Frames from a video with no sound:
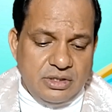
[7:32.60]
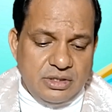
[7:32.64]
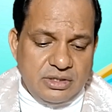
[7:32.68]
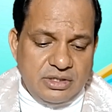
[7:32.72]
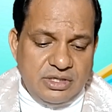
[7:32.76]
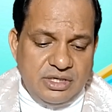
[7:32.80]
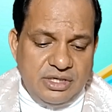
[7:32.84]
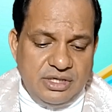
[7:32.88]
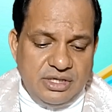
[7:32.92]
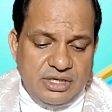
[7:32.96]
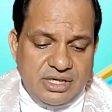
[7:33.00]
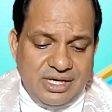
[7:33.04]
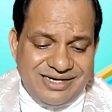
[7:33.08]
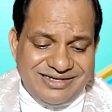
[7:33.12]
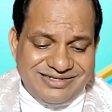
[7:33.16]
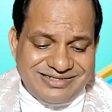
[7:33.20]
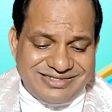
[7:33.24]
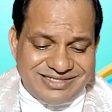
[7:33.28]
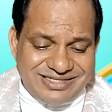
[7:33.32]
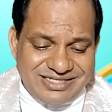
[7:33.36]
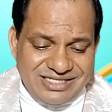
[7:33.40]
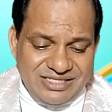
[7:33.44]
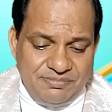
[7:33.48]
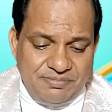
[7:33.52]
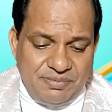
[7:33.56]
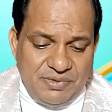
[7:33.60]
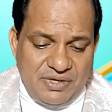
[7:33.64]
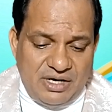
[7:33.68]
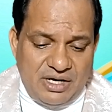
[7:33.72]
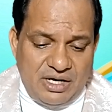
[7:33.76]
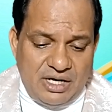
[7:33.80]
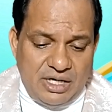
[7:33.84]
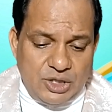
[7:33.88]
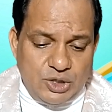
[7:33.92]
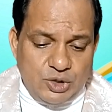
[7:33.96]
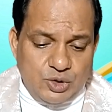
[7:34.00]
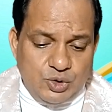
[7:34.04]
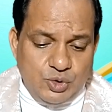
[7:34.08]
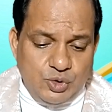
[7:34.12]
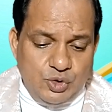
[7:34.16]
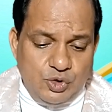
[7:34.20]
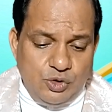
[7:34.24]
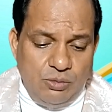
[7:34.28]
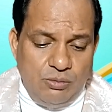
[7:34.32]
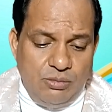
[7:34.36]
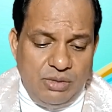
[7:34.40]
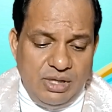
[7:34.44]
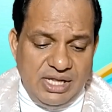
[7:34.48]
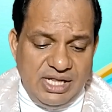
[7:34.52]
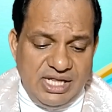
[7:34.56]
King Agrippa, do you
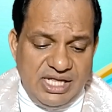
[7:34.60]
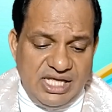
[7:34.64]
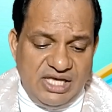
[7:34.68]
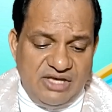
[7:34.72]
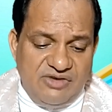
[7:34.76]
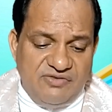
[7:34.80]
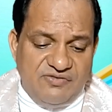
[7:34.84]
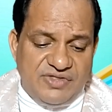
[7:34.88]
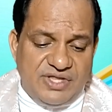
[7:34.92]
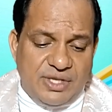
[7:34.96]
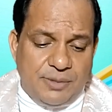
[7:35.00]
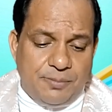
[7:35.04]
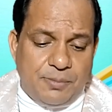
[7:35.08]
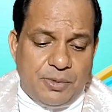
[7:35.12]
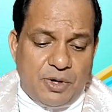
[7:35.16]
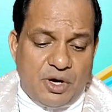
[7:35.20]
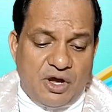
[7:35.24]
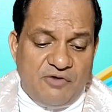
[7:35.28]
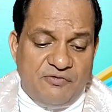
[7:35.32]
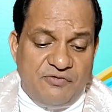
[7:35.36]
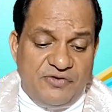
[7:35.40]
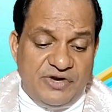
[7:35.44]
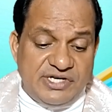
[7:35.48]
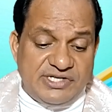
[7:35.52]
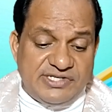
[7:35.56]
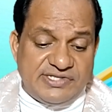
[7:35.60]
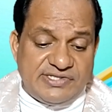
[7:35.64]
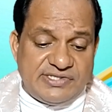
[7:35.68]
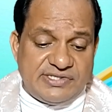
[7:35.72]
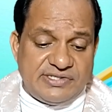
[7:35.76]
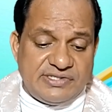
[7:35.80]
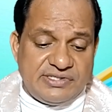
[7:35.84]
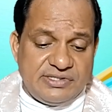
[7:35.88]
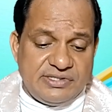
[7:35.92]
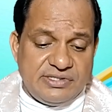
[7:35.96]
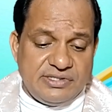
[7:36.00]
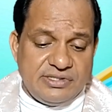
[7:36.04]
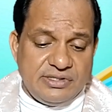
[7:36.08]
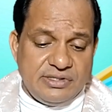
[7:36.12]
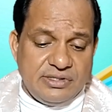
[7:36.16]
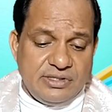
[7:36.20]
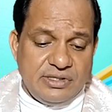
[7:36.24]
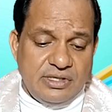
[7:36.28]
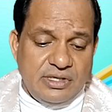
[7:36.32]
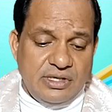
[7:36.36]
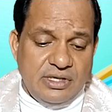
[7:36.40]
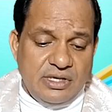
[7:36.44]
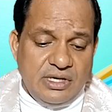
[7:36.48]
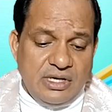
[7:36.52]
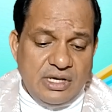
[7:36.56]
believe the prophets?
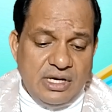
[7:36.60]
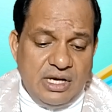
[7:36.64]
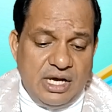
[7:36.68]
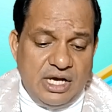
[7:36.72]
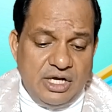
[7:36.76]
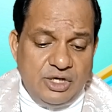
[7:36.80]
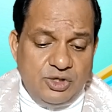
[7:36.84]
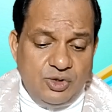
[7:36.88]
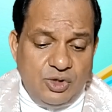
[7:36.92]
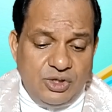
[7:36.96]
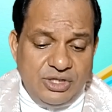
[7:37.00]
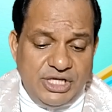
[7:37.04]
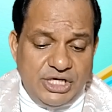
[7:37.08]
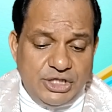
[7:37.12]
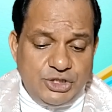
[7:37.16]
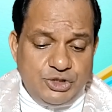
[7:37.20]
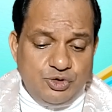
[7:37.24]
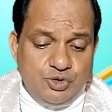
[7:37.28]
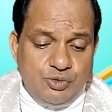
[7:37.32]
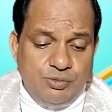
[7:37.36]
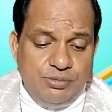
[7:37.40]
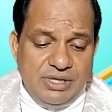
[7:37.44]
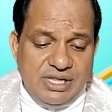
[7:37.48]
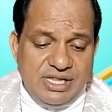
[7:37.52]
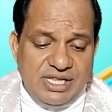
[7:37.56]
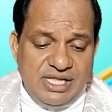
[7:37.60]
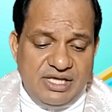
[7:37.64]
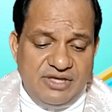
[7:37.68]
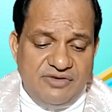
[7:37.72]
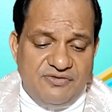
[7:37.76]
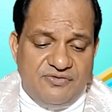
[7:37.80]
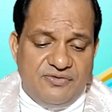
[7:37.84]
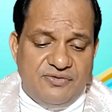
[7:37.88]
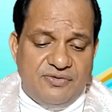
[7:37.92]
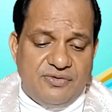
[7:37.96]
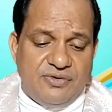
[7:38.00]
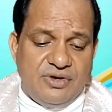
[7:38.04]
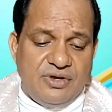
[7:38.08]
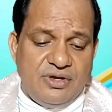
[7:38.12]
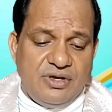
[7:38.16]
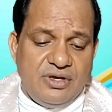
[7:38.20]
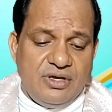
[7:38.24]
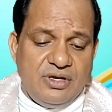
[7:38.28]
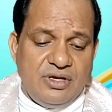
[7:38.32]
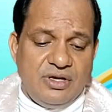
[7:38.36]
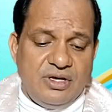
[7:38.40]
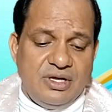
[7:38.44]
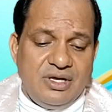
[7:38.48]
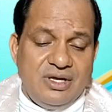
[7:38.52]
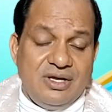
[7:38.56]
I know that you believe.
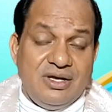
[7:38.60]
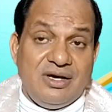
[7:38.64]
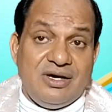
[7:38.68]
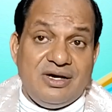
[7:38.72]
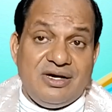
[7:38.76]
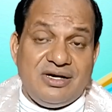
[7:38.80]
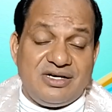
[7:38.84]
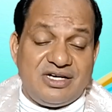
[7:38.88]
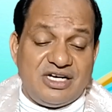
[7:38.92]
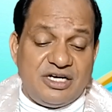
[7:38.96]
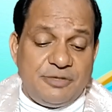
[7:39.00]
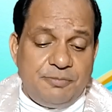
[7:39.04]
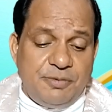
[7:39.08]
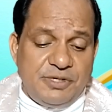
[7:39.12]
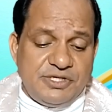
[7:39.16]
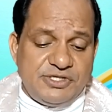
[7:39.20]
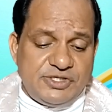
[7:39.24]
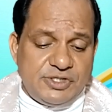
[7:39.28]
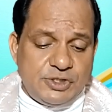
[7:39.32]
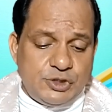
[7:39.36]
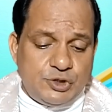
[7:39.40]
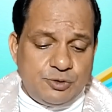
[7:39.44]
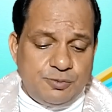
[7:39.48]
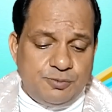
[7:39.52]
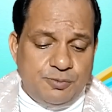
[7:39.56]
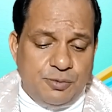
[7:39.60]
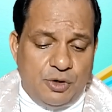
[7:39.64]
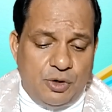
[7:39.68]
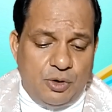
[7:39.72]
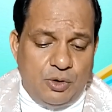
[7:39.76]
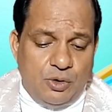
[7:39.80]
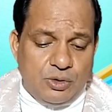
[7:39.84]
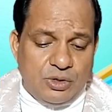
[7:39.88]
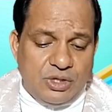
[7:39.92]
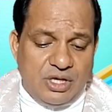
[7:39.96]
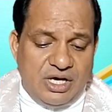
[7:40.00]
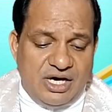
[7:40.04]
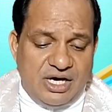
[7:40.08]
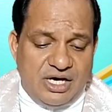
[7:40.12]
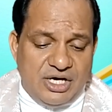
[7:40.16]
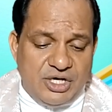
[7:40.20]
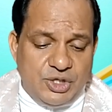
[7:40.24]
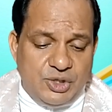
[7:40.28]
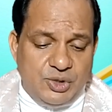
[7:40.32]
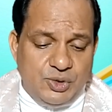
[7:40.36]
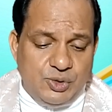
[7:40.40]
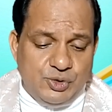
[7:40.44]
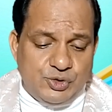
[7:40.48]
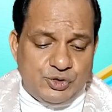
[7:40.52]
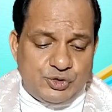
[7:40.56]
Agrippa said to Paul, Are
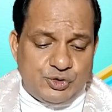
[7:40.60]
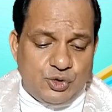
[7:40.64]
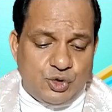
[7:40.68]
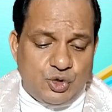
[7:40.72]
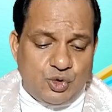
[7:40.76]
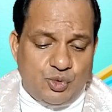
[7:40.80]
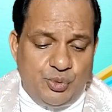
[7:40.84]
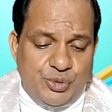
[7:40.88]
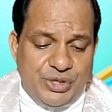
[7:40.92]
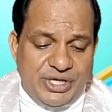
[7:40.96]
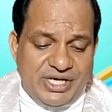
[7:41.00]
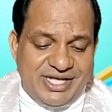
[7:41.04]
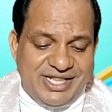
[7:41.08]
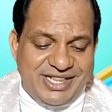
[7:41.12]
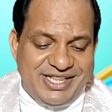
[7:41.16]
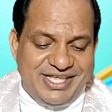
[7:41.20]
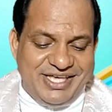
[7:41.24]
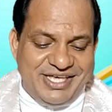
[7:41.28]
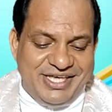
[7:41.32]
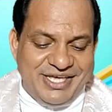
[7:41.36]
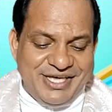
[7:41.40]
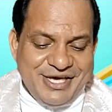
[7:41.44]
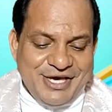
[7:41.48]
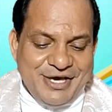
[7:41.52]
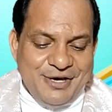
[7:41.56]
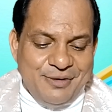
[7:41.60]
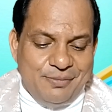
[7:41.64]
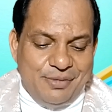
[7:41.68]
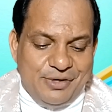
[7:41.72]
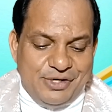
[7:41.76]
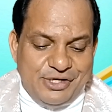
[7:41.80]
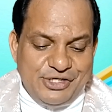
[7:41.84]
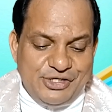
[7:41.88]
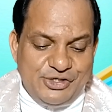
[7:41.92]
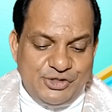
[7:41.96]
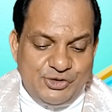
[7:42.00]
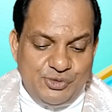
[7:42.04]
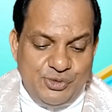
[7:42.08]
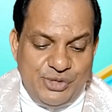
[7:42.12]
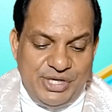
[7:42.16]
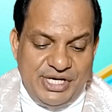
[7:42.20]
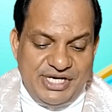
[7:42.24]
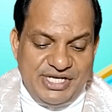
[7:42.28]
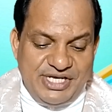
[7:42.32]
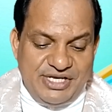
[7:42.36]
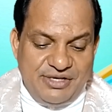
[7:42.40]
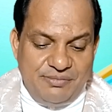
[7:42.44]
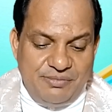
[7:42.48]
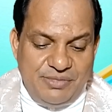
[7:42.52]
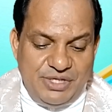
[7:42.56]
you so quickly
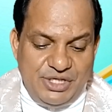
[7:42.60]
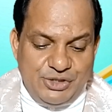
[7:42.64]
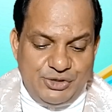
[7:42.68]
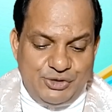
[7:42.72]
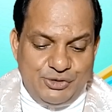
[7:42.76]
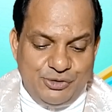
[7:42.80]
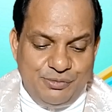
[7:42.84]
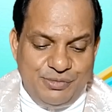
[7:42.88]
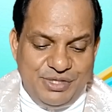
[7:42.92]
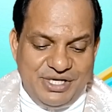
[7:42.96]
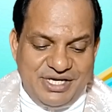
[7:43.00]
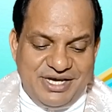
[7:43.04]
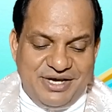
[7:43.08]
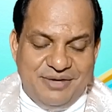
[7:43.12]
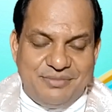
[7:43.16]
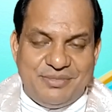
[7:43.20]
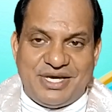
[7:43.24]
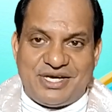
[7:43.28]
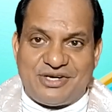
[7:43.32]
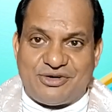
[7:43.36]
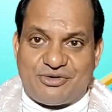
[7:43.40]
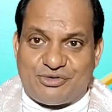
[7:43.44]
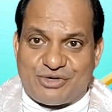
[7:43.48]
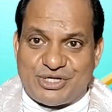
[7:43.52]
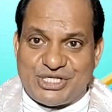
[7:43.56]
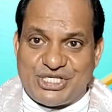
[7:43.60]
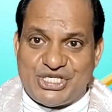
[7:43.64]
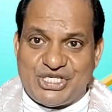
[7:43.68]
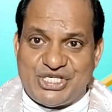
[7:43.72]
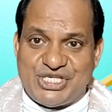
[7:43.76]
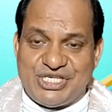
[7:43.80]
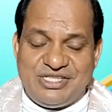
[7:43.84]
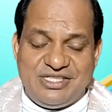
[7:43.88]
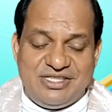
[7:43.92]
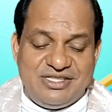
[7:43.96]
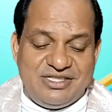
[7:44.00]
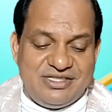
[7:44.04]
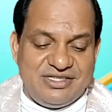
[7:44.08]
persuading me to become a Christian?